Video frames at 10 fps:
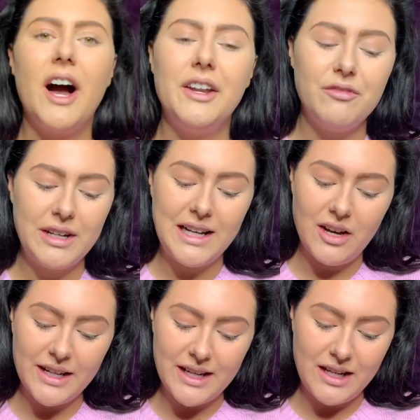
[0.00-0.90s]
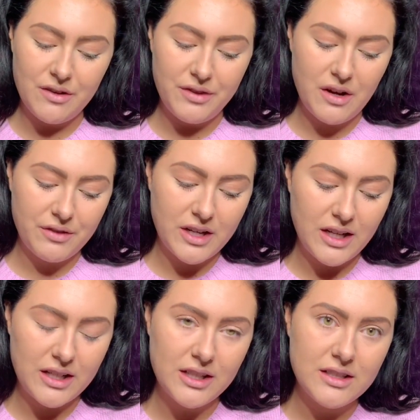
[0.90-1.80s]
I didn't really like any of the other
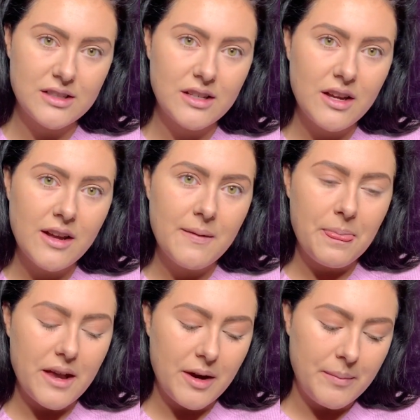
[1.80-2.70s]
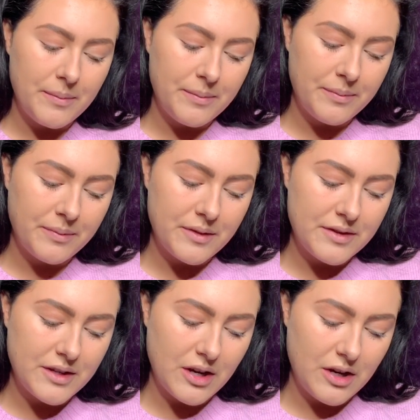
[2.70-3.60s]
colours.
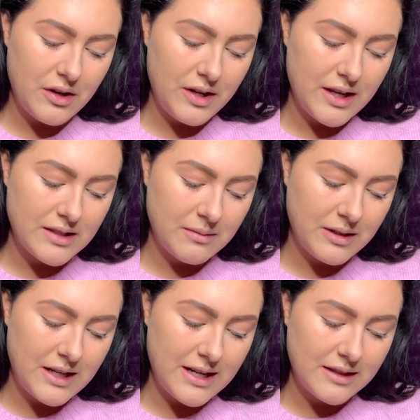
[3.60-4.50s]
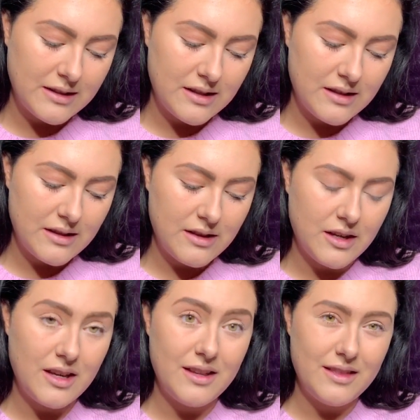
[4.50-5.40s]
So yes, I'm glad
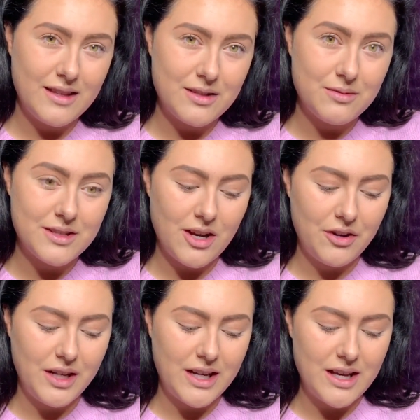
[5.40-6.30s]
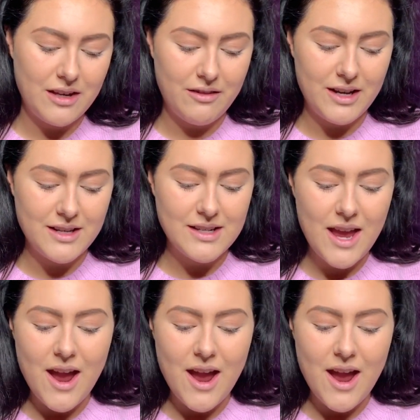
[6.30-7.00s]
that this was the only kit there is.